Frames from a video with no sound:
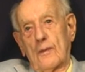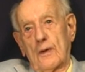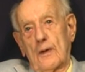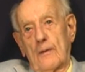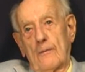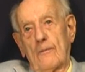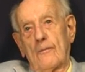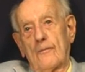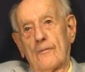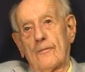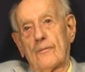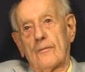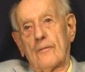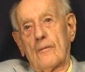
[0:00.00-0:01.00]
Yeah,
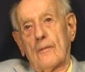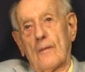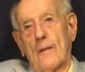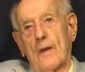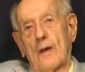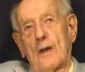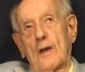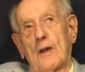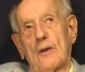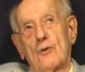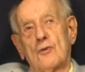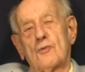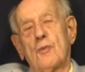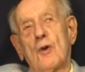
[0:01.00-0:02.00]
it
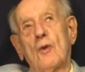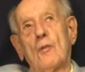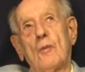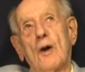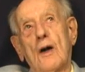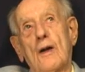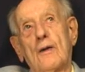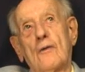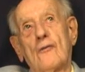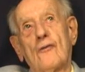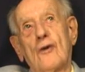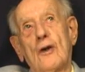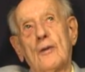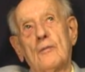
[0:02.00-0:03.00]
was built by a
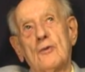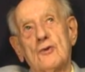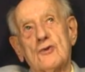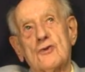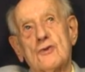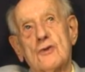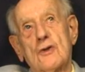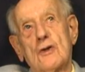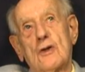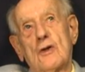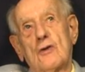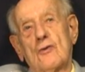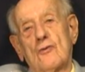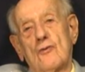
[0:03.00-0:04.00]
famous
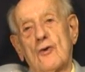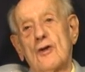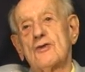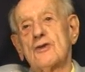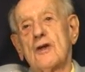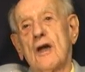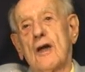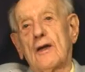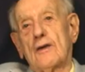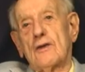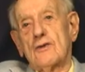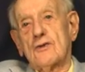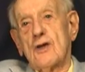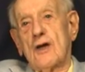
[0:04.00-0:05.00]
race car
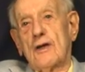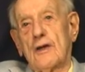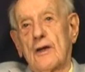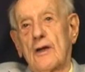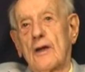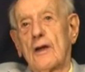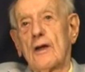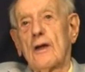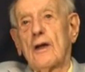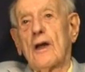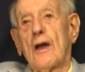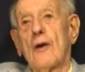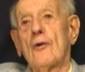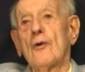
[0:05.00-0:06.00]
designer,
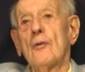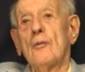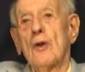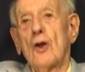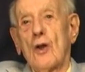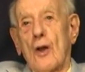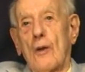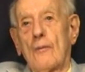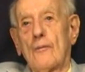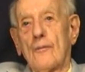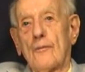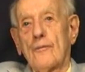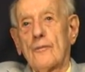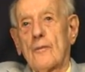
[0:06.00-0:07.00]
Harry Miller,
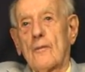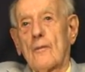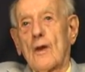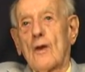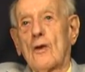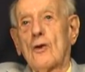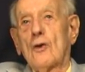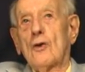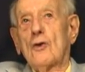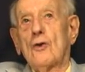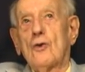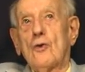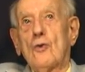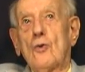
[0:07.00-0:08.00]

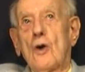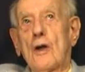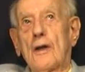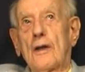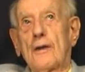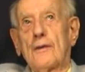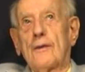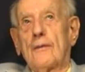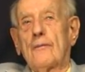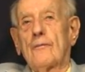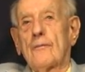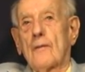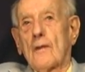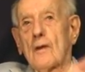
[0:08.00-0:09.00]
who had
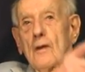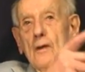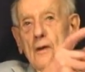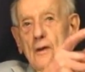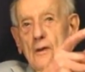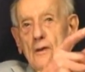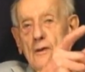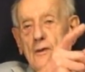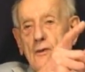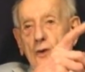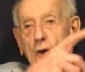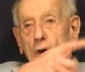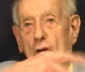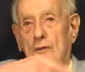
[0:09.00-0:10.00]

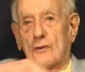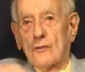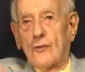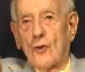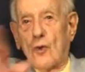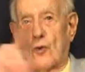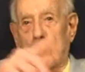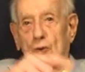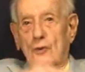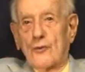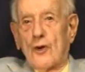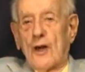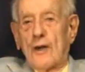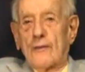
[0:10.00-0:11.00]
talked the four-wheel
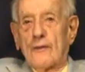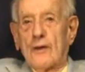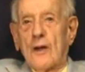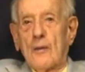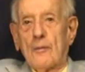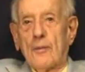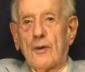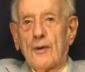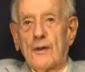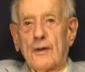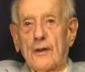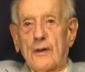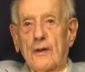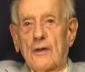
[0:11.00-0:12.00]
drive
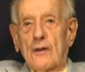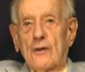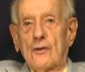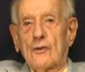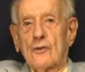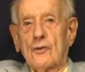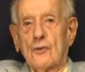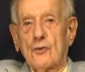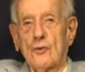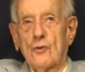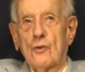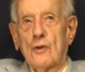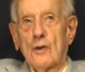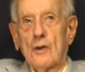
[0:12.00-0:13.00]
company
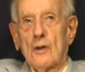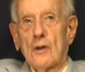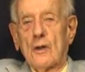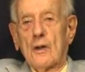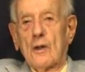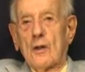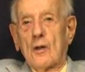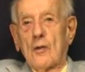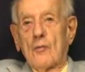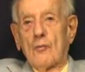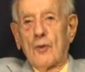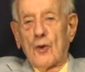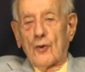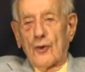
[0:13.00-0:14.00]
into
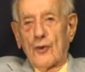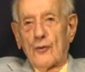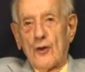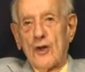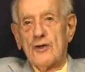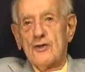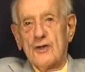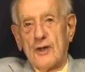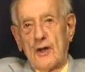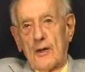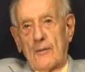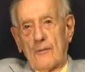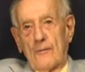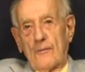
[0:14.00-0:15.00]
building a race
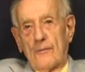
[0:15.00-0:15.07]
car.